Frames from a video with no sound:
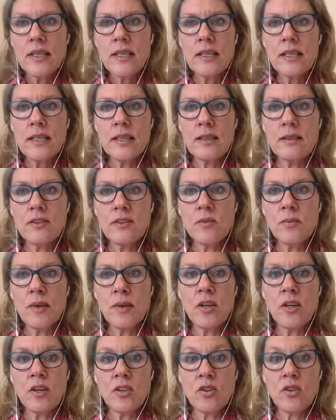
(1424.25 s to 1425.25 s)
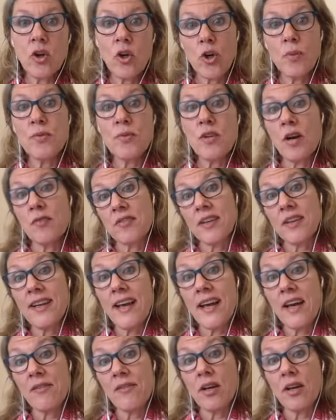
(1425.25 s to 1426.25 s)
is because herbs often
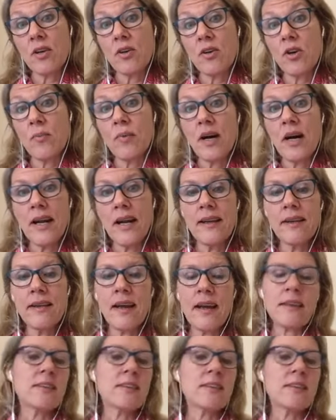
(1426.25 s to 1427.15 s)
have a combined